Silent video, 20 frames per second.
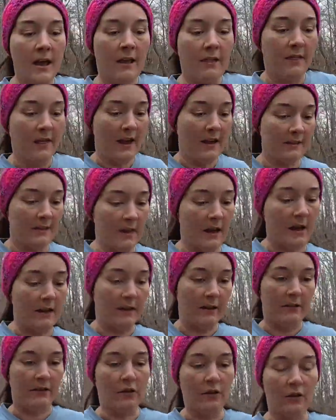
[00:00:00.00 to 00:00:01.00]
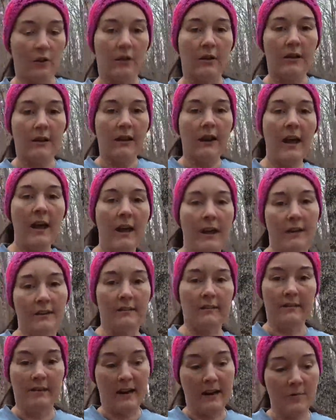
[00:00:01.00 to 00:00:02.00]
That dock is good and
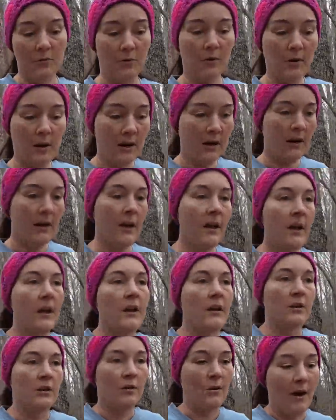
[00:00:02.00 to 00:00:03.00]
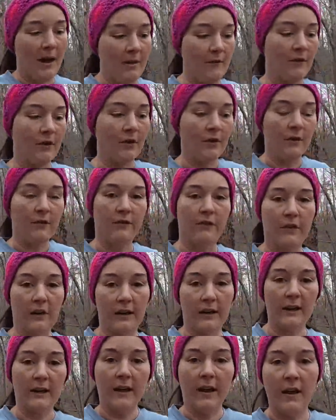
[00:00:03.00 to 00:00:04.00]
stable. You have a good
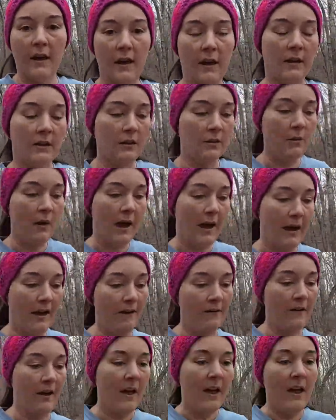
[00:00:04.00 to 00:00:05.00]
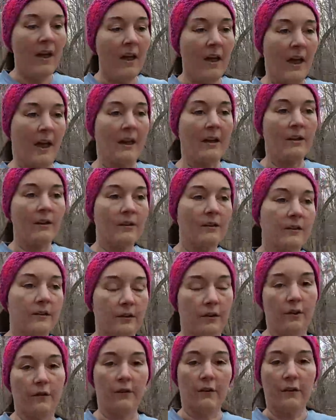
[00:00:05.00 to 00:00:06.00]
footing. You have a good
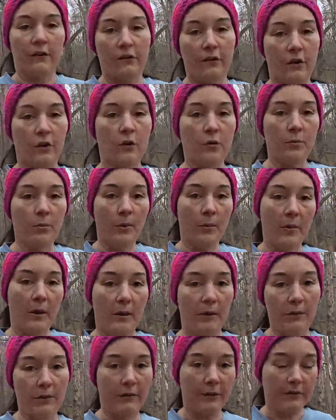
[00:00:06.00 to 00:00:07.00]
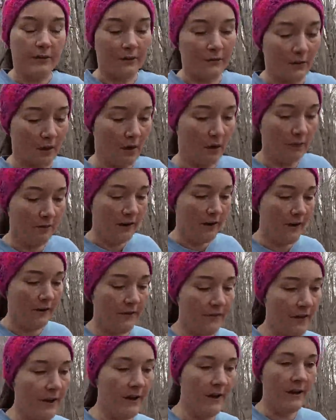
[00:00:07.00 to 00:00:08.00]
surface to propel yourself off of.